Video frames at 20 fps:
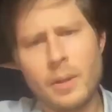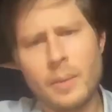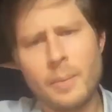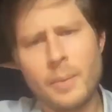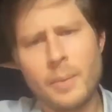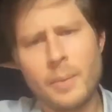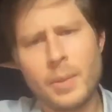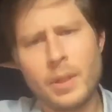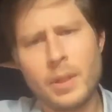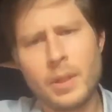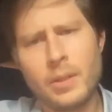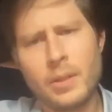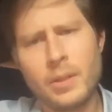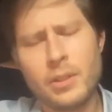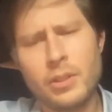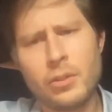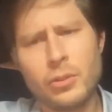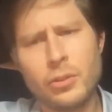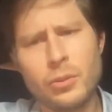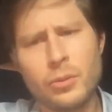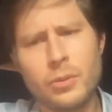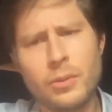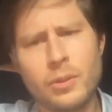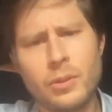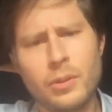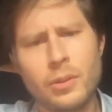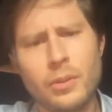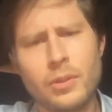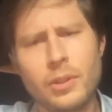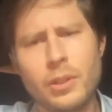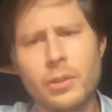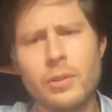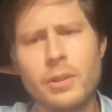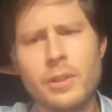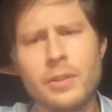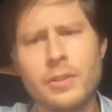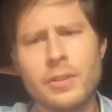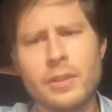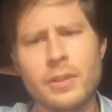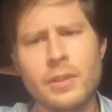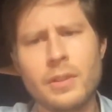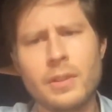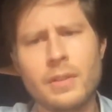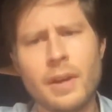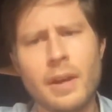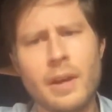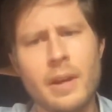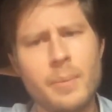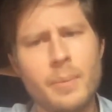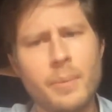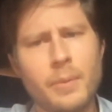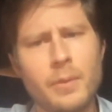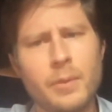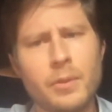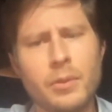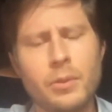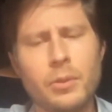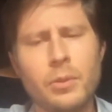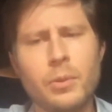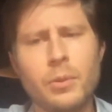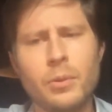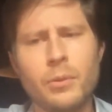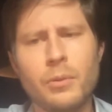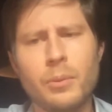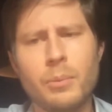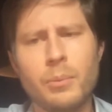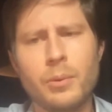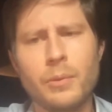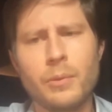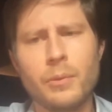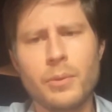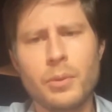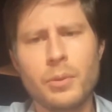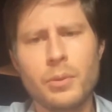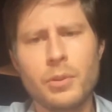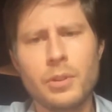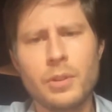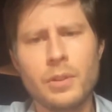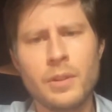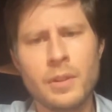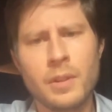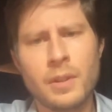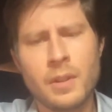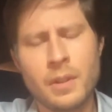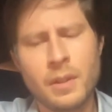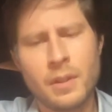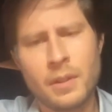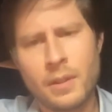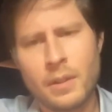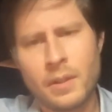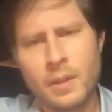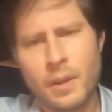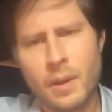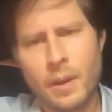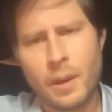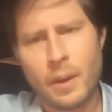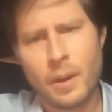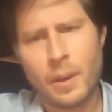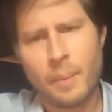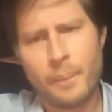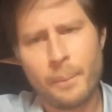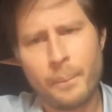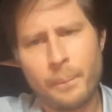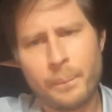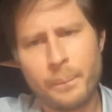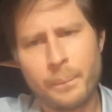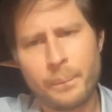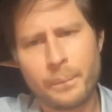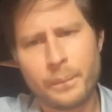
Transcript: um, in addition to you know decreasing the time to reperfusion, um,